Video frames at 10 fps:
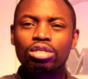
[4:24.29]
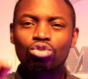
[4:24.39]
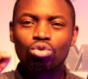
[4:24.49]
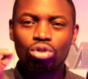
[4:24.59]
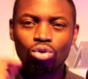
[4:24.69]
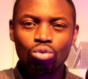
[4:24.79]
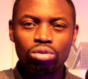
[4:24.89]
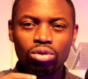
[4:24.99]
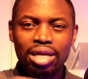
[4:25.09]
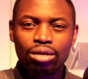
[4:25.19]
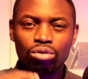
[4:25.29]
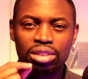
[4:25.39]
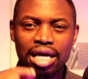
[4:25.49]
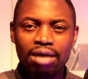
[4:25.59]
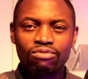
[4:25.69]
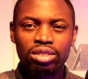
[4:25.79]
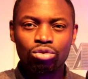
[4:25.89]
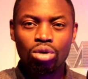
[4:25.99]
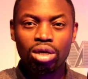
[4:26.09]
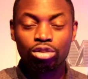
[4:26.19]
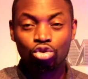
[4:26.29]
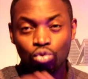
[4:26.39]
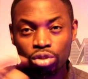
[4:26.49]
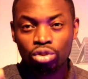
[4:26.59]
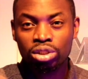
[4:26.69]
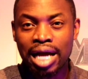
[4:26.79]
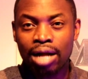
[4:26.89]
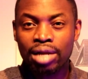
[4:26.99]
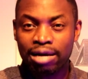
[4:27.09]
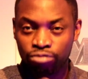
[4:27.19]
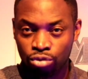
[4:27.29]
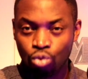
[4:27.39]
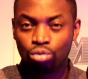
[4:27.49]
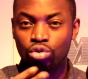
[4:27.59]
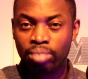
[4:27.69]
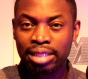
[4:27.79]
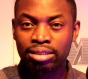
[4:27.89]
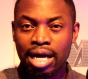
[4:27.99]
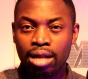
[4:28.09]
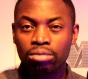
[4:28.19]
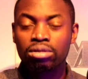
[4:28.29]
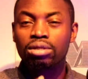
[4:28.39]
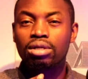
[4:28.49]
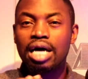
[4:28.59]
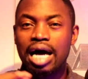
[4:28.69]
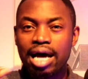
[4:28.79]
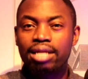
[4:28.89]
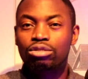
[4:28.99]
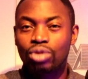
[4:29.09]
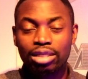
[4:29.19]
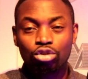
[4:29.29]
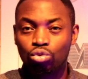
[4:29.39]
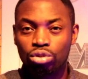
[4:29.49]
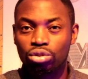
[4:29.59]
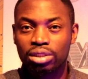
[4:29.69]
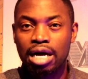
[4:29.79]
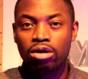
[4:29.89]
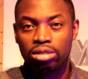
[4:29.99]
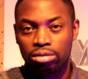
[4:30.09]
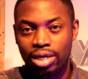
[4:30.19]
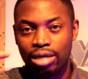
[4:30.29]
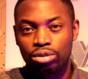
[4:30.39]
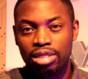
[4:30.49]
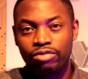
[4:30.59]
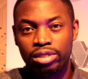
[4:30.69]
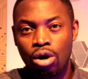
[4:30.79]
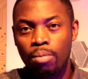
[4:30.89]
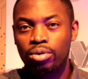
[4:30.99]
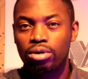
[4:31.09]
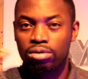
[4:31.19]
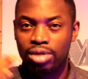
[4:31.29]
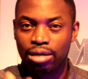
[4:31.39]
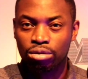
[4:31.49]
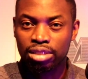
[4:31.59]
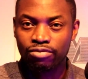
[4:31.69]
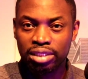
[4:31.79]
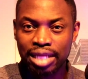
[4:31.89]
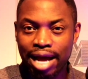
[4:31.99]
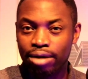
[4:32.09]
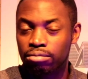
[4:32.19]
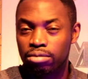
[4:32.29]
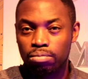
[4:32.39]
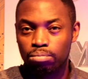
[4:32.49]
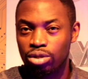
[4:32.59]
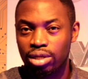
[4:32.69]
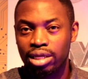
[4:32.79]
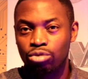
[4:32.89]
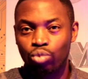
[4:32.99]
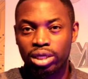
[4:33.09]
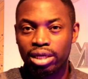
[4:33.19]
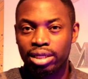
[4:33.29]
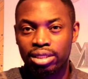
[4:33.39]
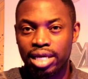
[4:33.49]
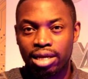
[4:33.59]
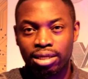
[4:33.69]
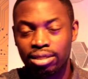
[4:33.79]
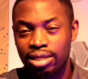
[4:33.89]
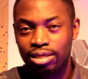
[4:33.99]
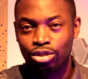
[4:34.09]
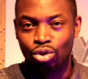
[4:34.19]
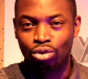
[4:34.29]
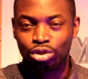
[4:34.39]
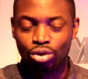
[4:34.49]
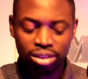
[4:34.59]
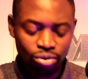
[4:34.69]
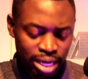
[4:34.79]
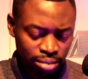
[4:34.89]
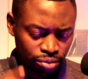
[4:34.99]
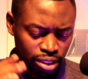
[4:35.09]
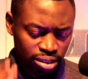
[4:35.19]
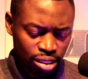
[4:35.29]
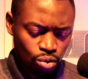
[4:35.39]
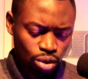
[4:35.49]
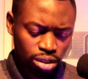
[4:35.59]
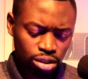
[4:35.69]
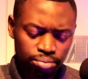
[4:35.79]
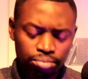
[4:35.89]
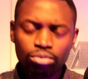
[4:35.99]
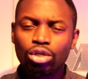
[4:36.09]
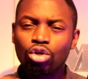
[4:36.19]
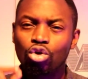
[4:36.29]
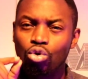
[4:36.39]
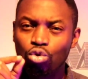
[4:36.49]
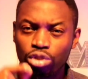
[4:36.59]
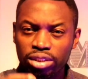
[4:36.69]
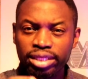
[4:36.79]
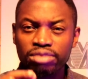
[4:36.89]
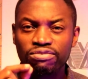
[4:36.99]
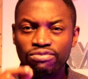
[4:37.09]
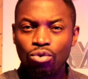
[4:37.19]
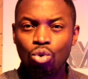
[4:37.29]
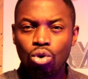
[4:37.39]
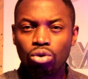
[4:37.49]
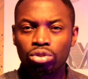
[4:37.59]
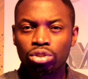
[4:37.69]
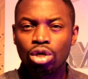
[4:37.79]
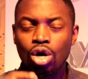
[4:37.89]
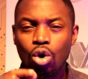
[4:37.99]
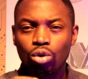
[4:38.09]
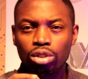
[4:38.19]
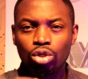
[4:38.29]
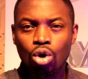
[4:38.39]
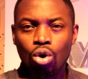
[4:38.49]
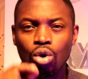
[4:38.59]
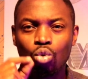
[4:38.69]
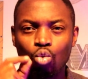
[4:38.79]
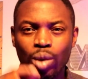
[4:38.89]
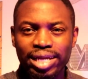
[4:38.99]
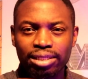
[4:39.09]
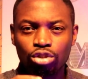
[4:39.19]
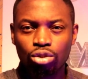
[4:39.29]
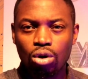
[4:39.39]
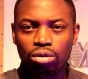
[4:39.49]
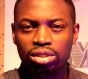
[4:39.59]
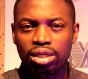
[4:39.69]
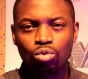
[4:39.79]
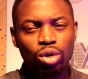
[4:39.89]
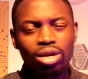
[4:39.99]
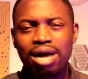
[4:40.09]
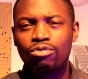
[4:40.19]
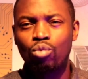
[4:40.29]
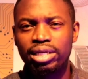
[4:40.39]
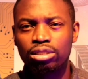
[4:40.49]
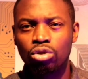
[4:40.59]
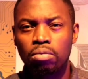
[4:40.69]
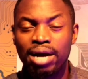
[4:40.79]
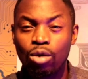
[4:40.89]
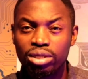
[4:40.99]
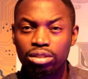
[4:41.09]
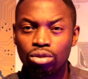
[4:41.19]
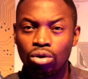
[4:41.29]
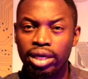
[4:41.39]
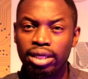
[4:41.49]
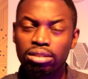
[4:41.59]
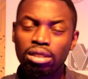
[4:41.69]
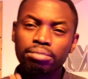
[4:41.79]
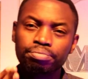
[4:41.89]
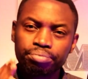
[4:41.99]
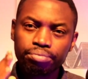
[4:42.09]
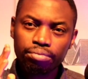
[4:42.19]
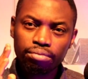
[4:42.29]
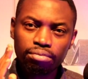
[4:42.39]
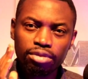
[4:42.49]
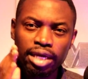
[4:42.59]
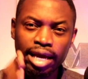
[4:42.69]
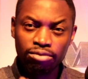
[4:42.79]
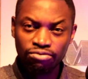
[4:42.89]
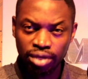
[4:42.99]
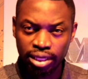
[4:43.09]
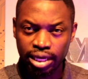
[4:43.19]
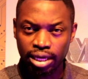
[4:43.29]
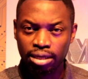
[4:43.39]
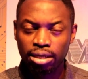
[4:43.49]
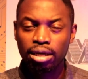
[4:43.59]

So don't dollar cost average wrongly. Choose your style. I've told you my style, and you can choose your style. Dollar cost average up or dollar cost average down. Monthly, weekly, yearly, your choice, right? Second one is losing focus on your winning stocks. We all have a winning stock. My winning stock is Nvidia,